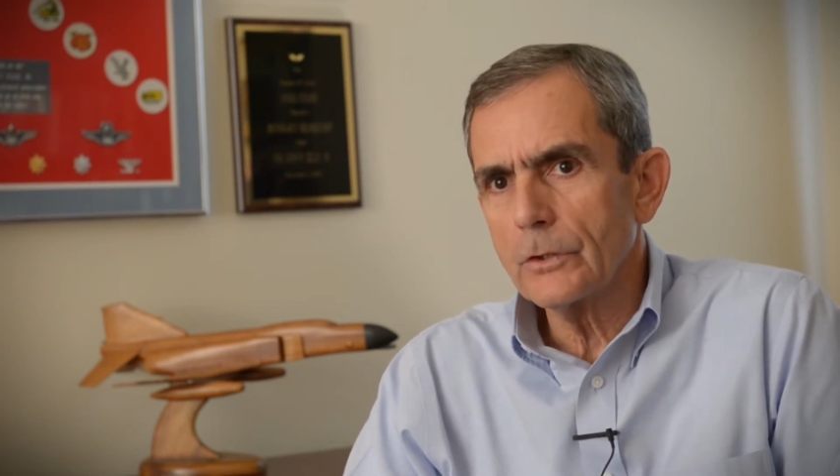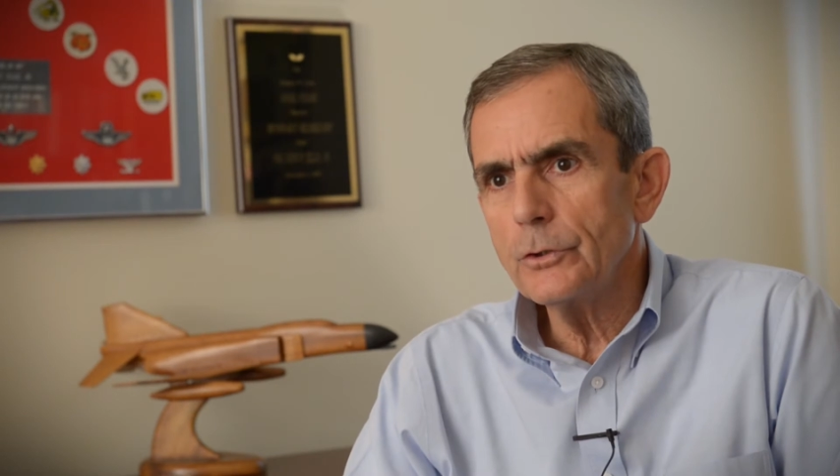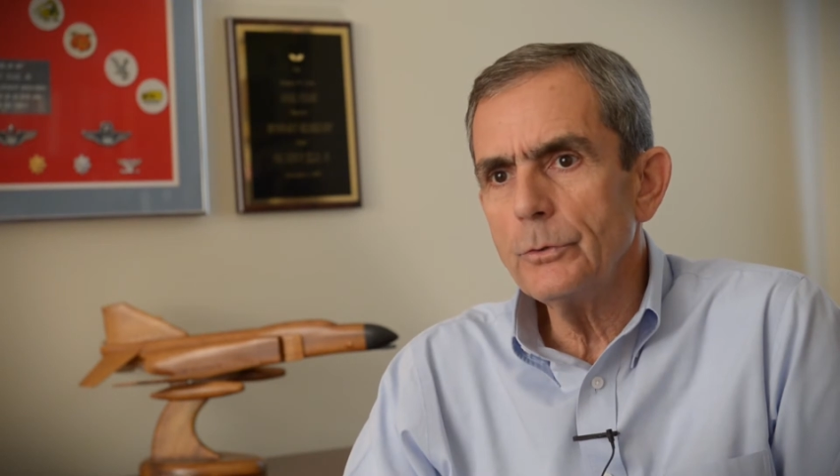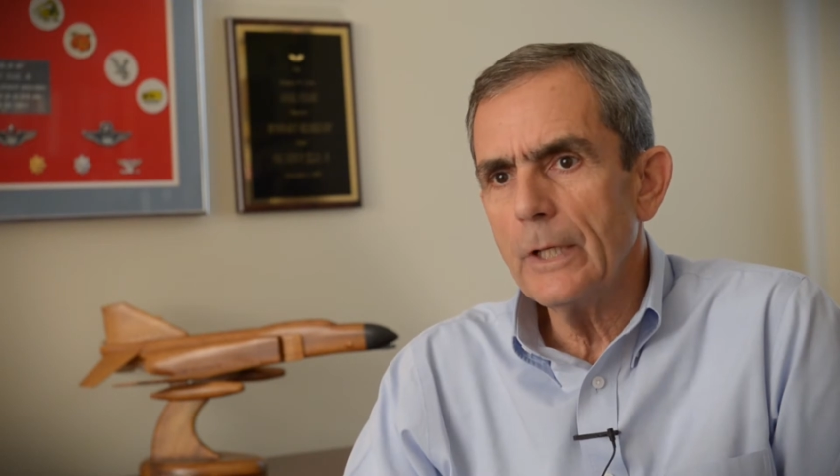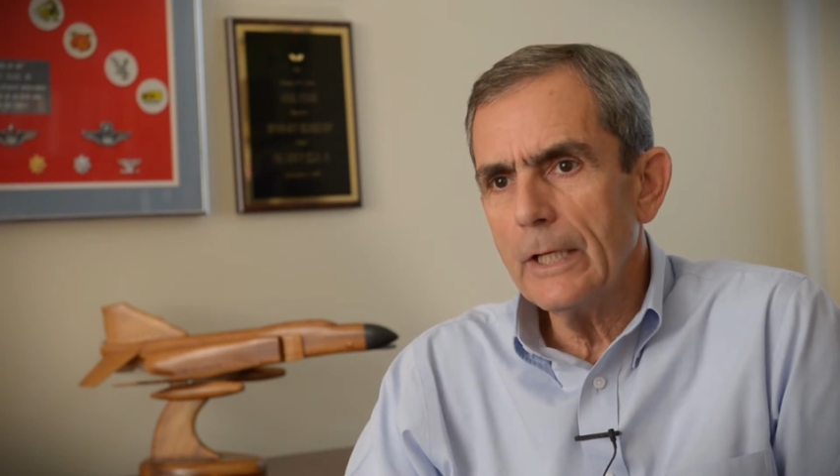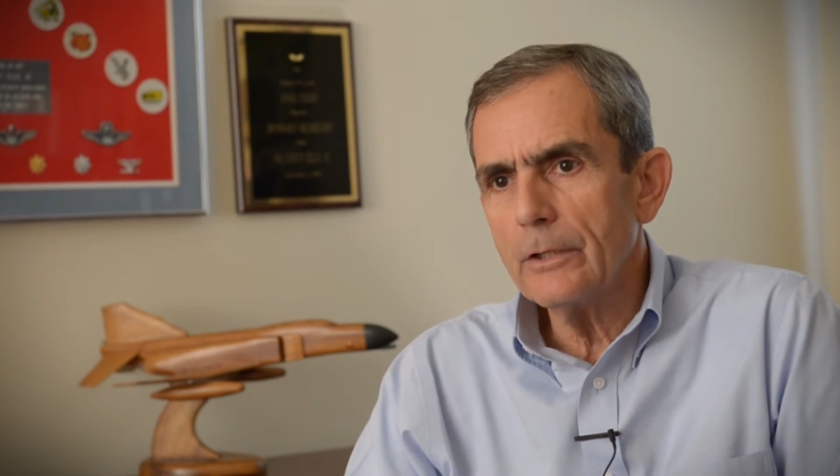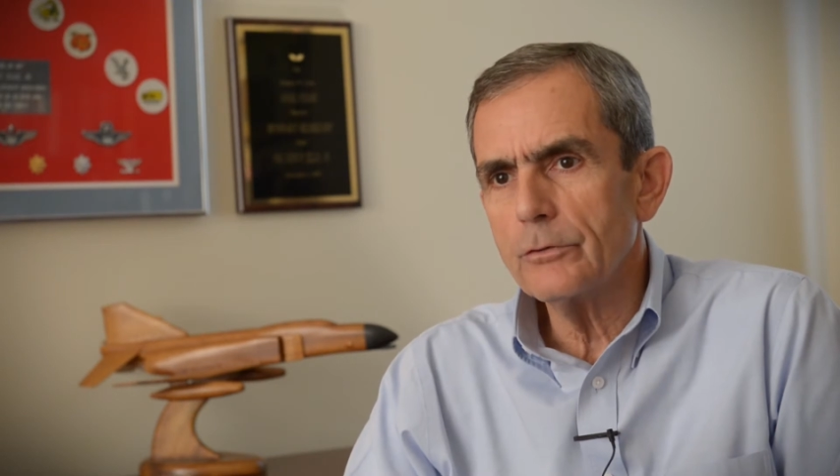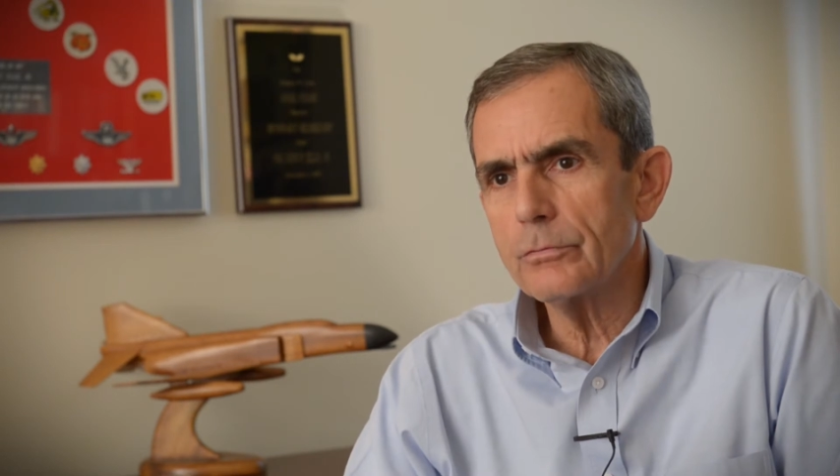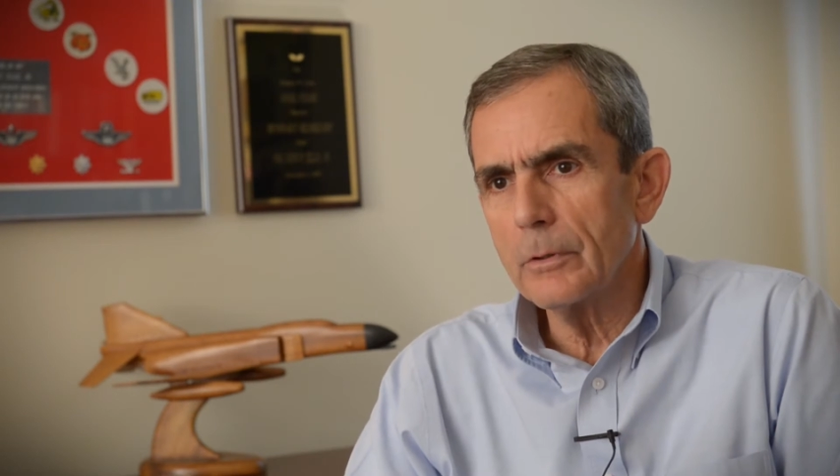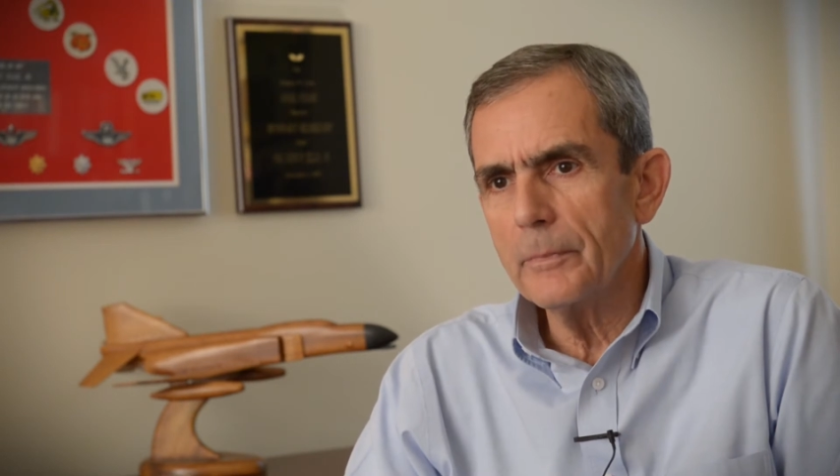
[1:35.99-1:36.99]
2
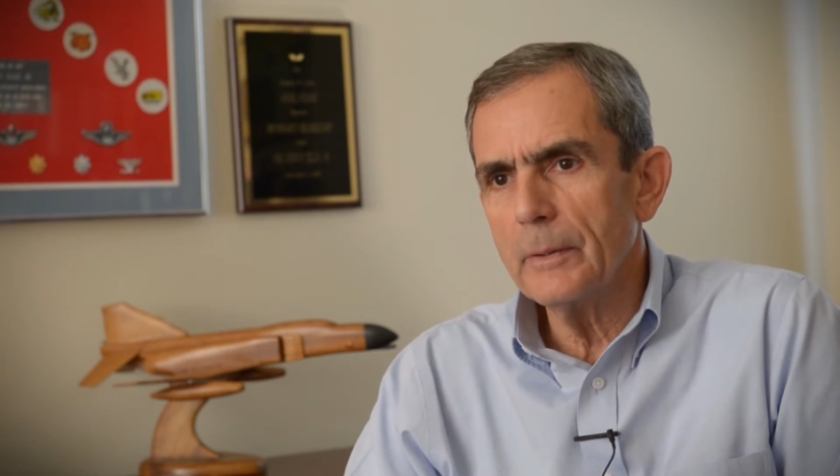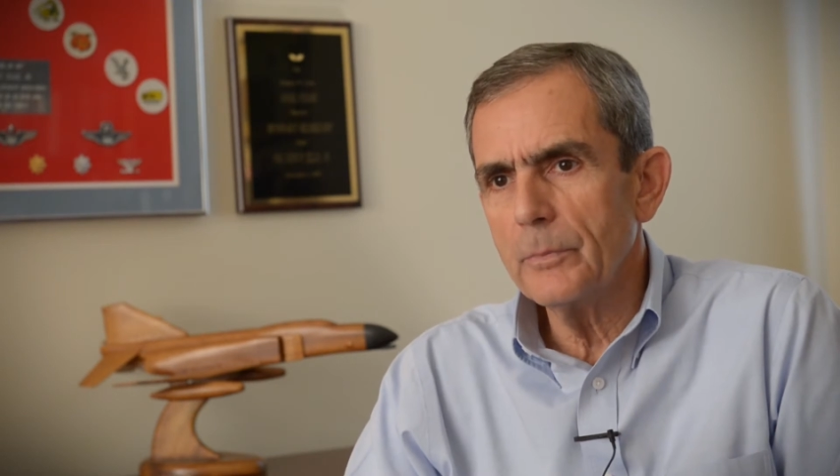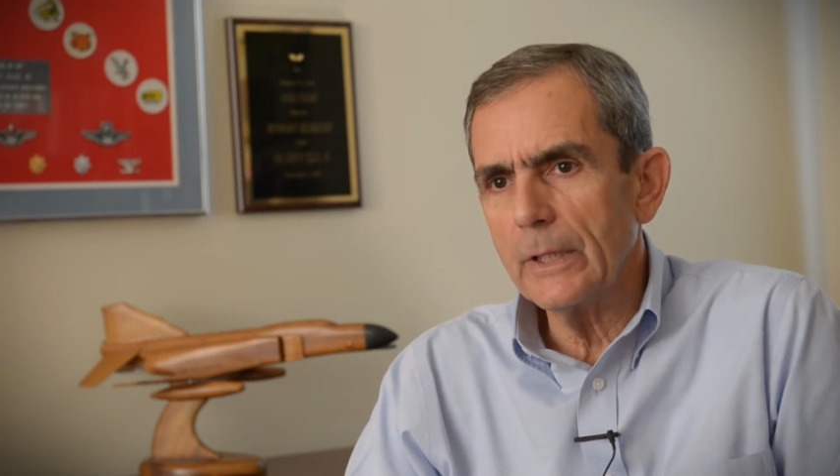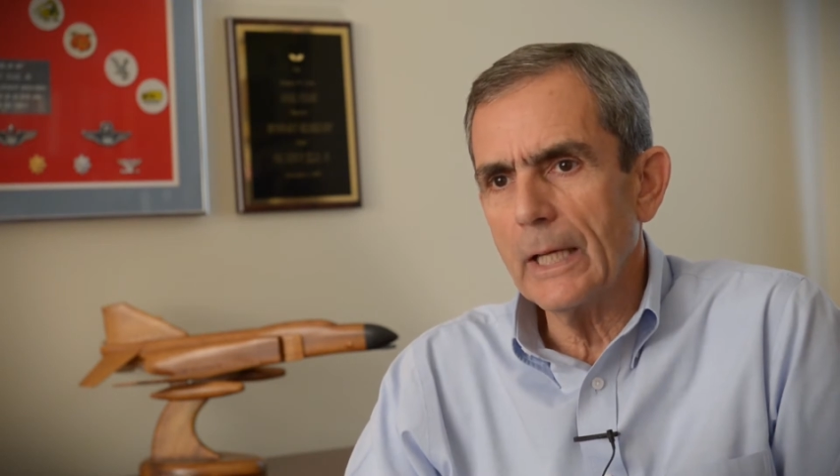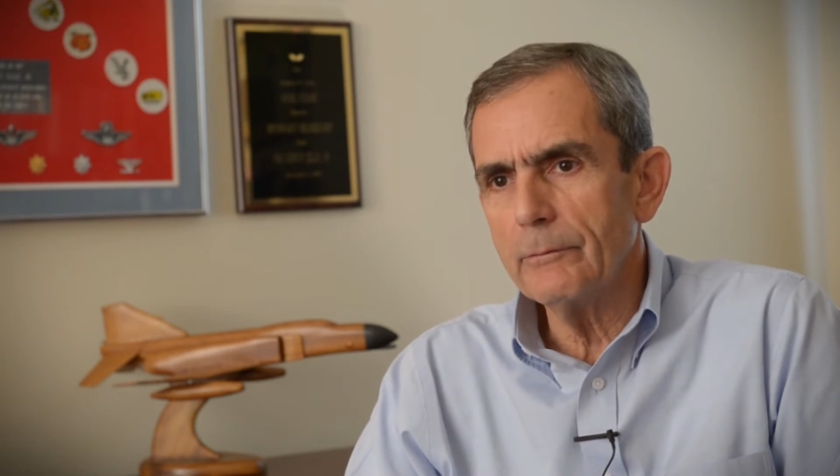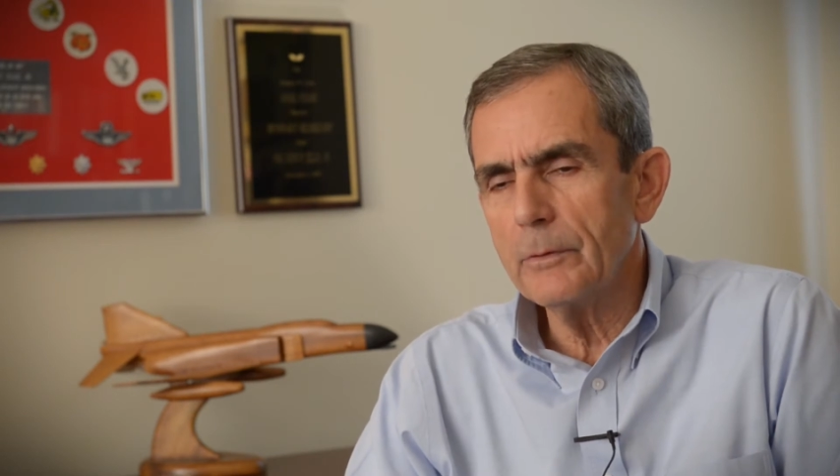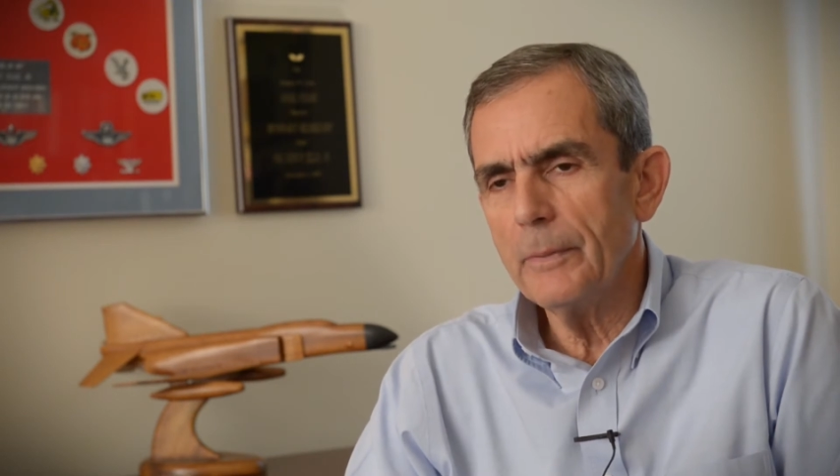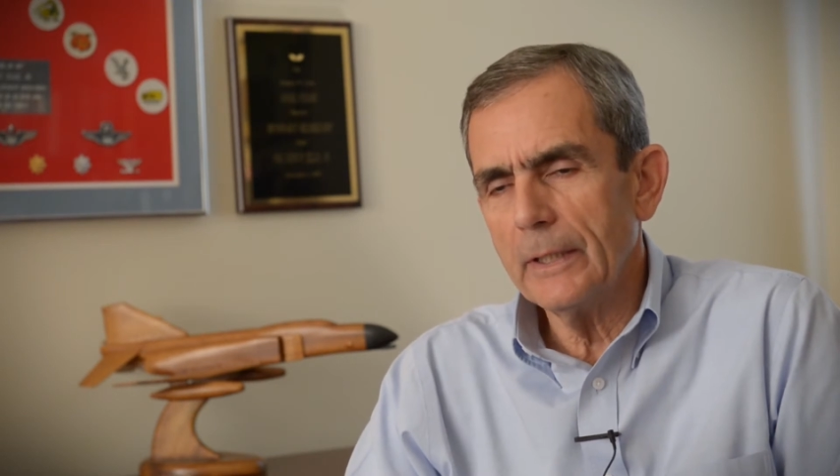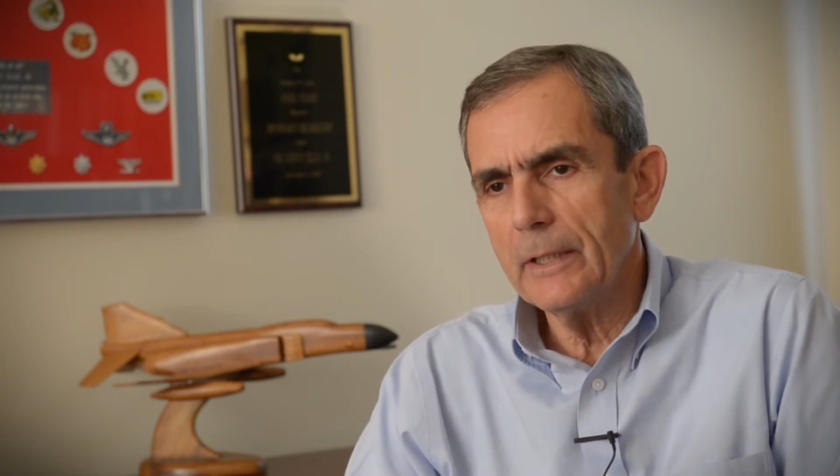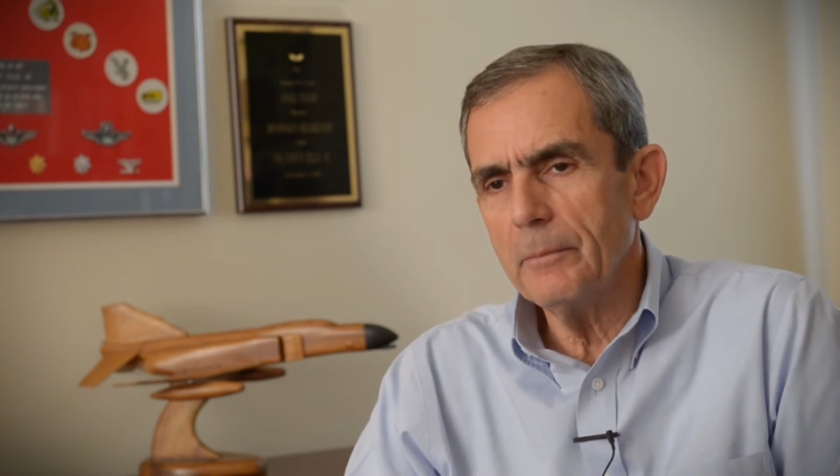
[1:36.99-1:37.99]
days remembering
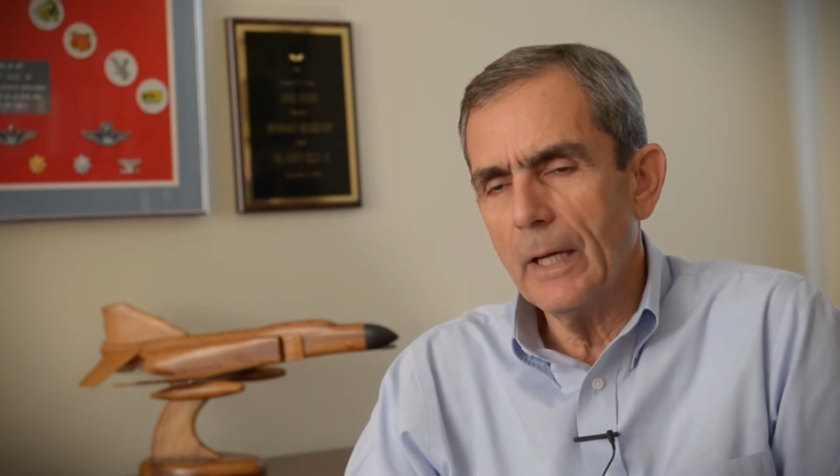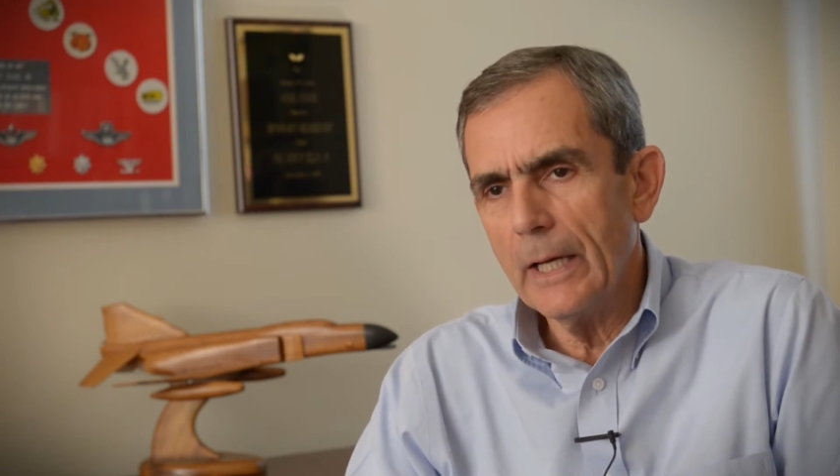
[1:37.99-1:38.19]
everybody in my